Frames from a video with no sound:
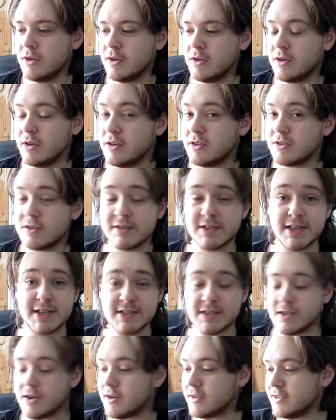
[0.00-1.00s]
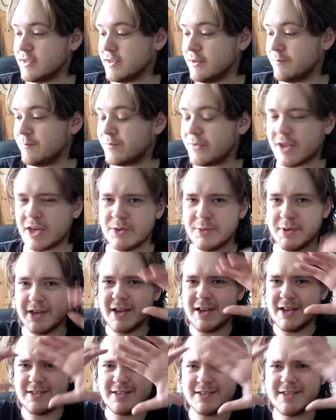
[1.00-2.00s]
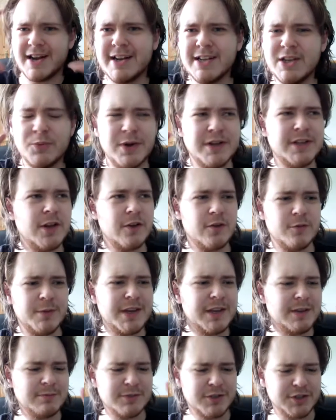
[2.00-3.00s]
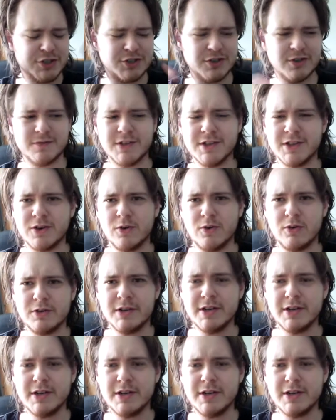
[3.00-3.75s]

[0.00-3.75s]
So let's get started. Anyway, yeah, there's a tiny window of me just shoved in the corner,